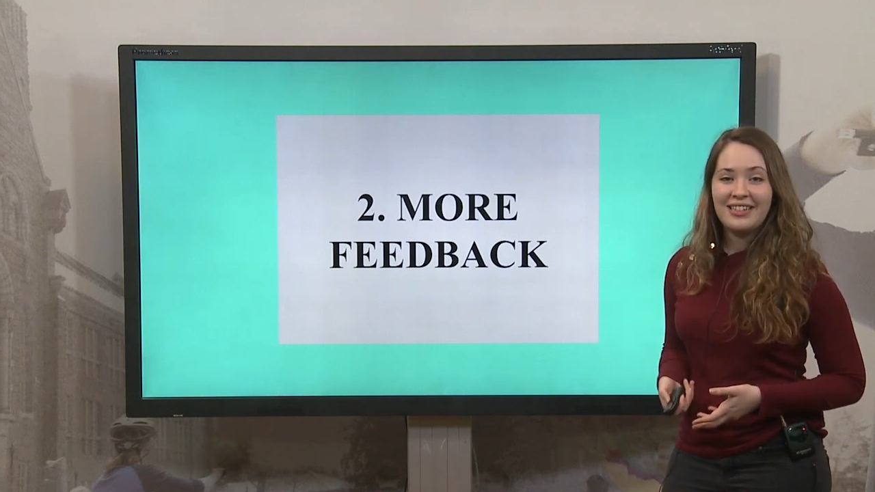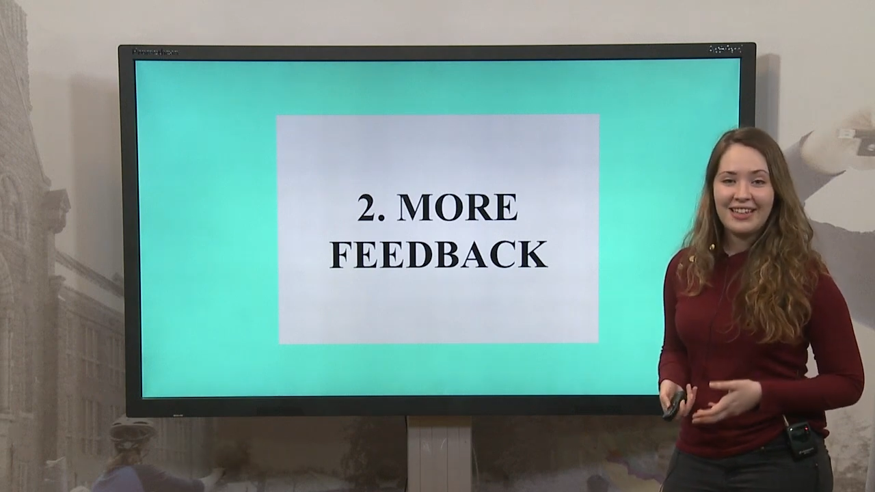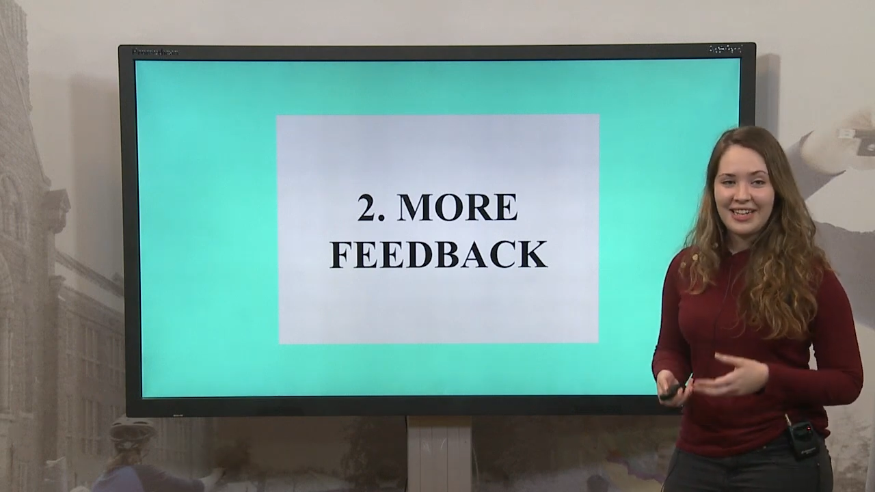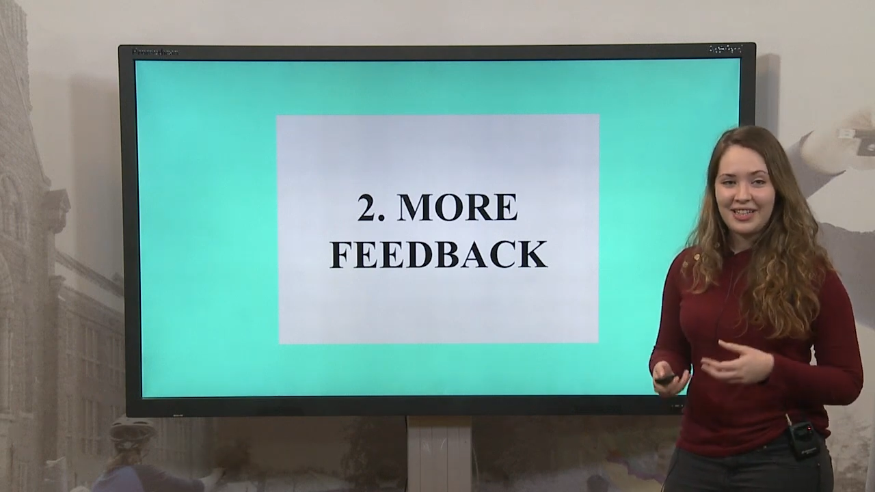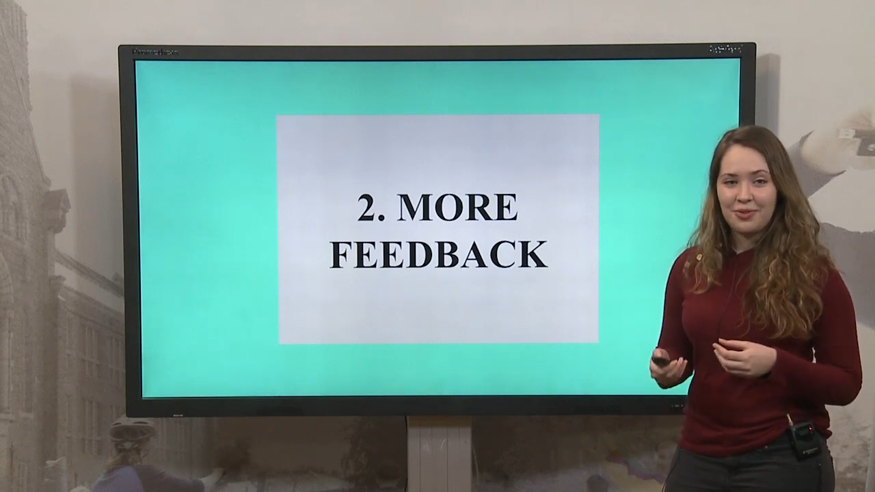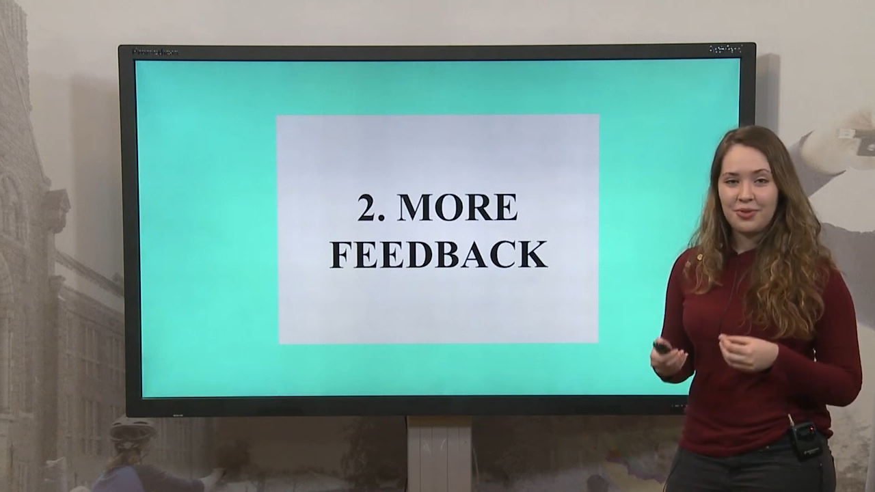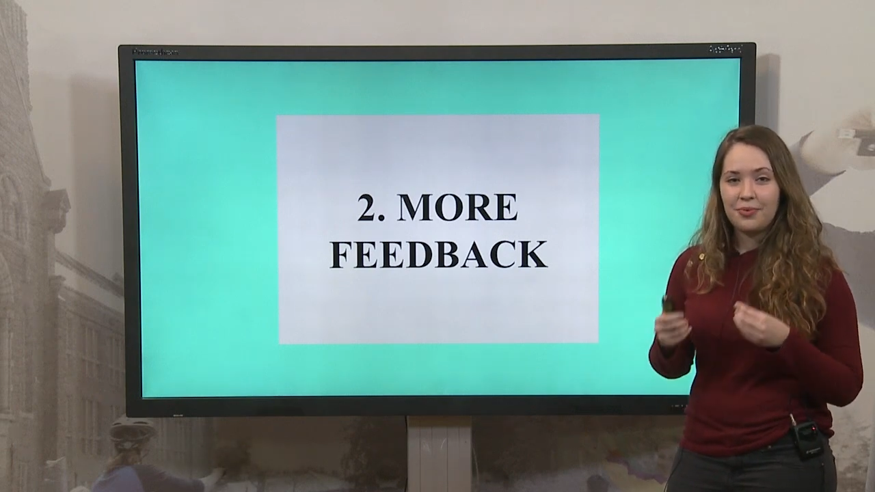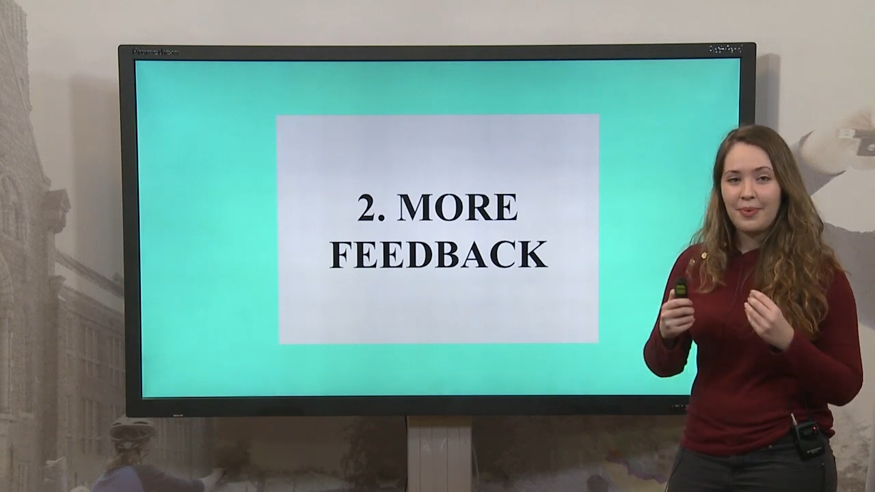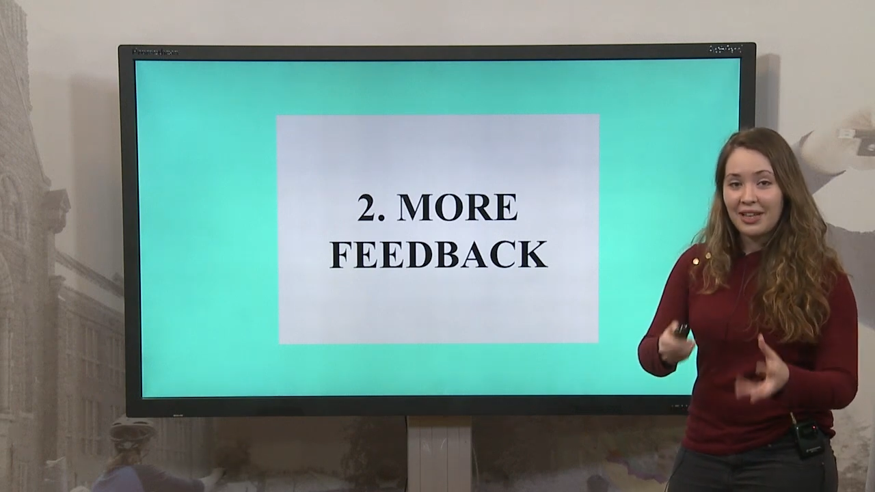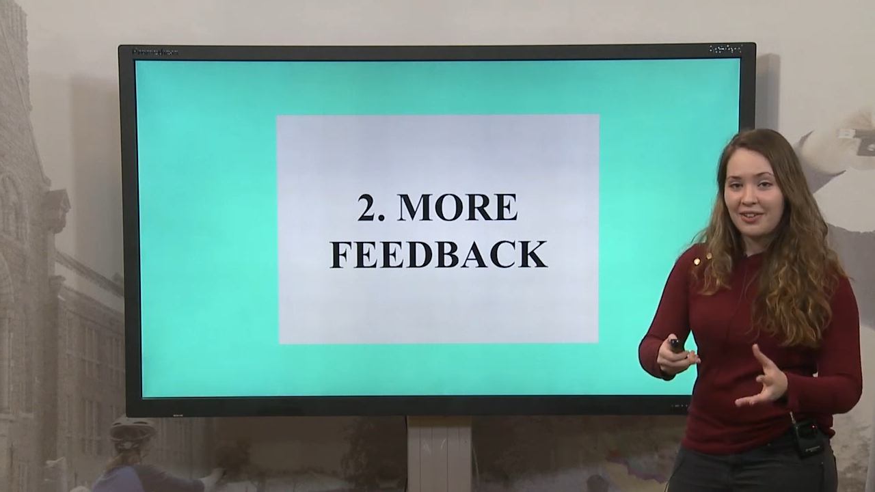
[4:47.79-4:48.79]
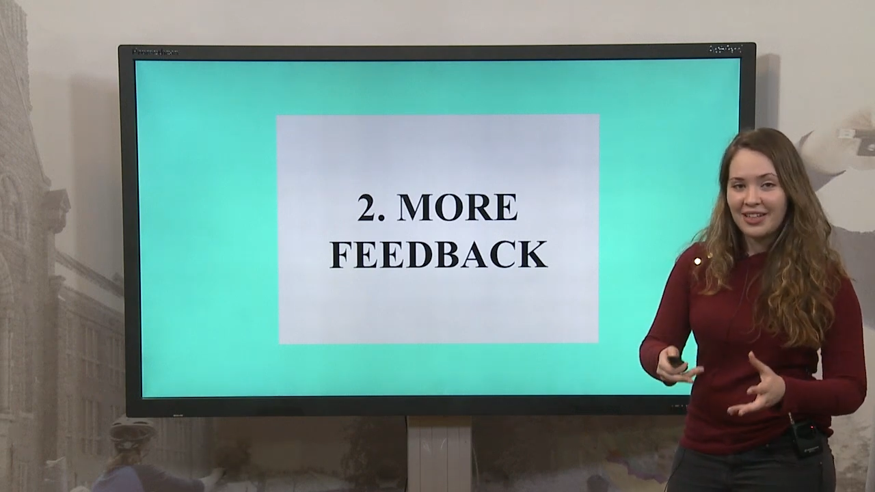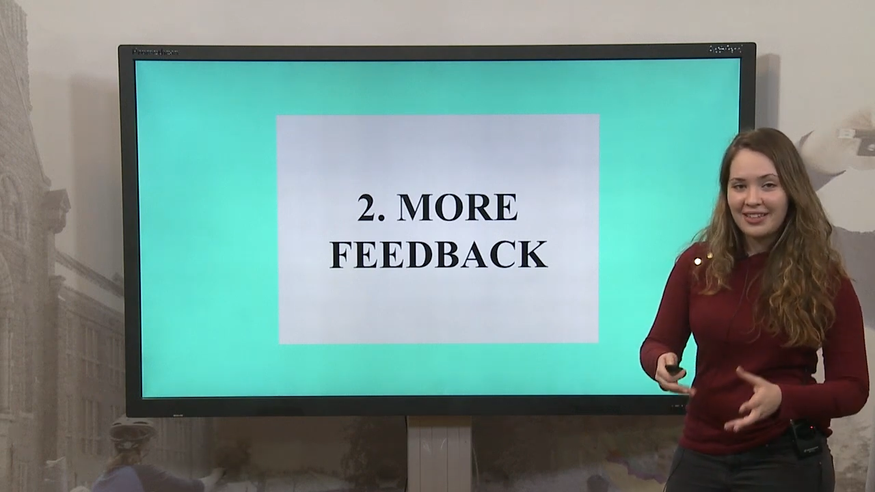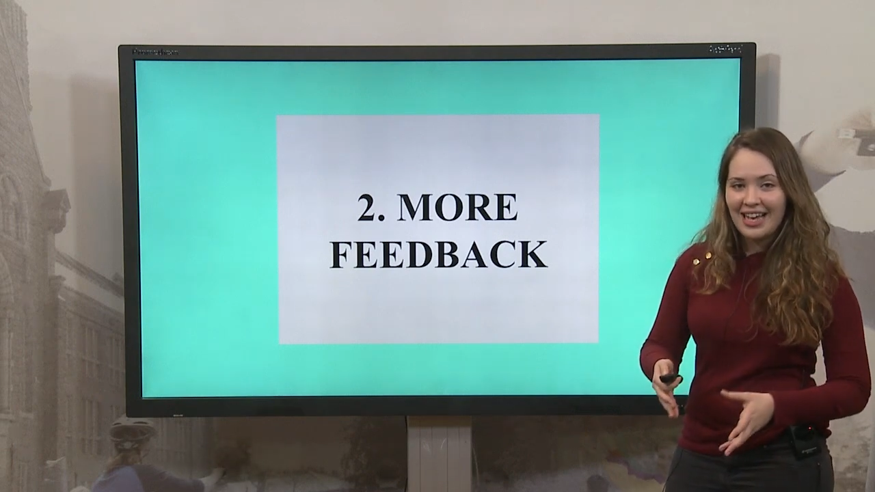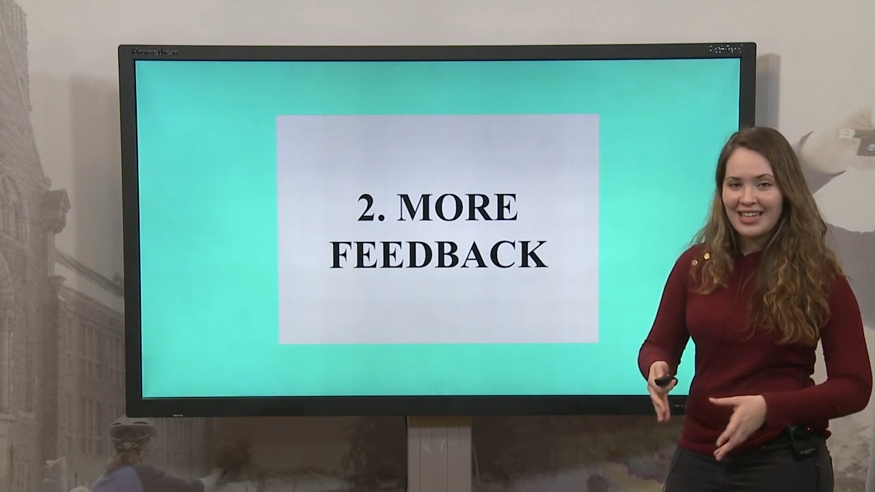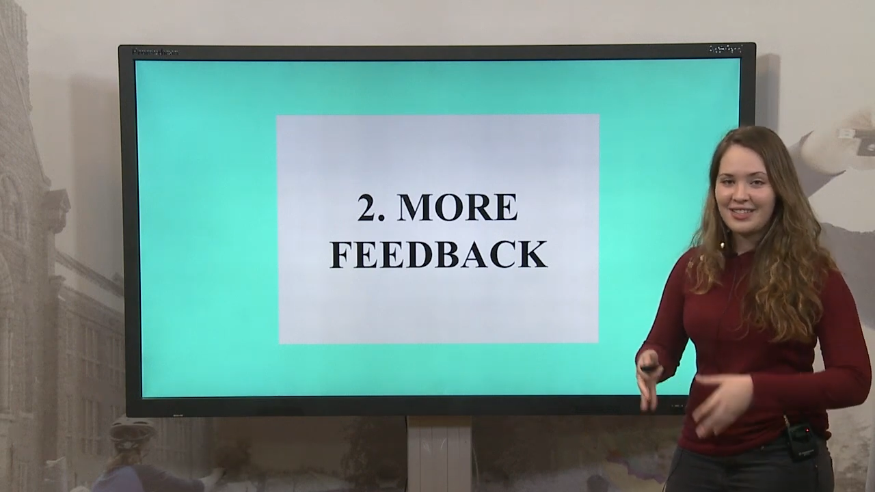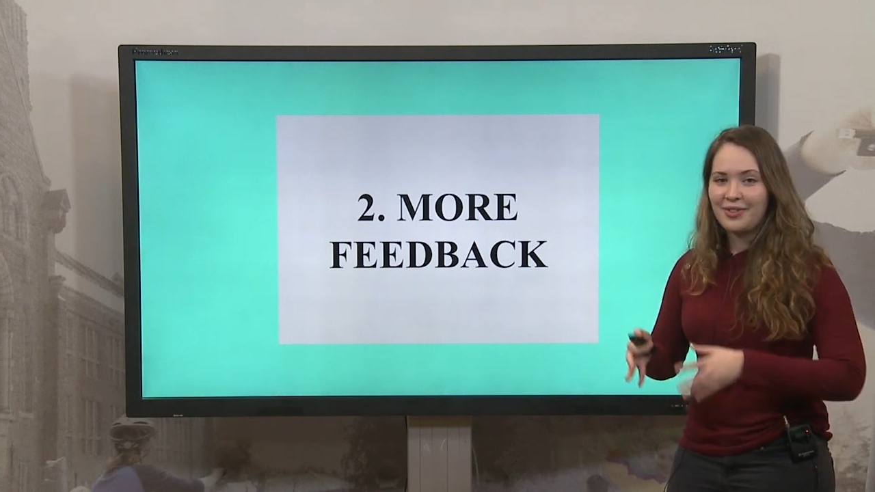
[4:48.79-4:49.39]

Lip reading: like you do well on a test